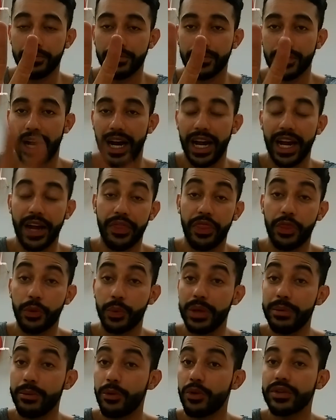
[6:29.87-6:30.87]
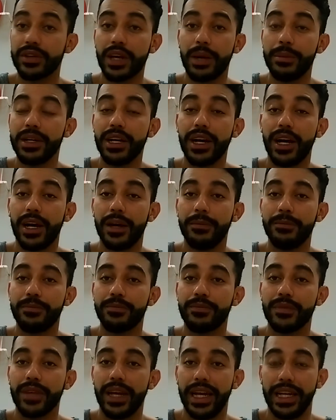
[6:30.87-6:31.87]
I have 3 more coming up,
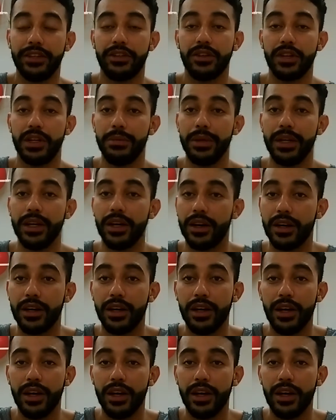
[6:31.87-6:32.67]
and it's going to be a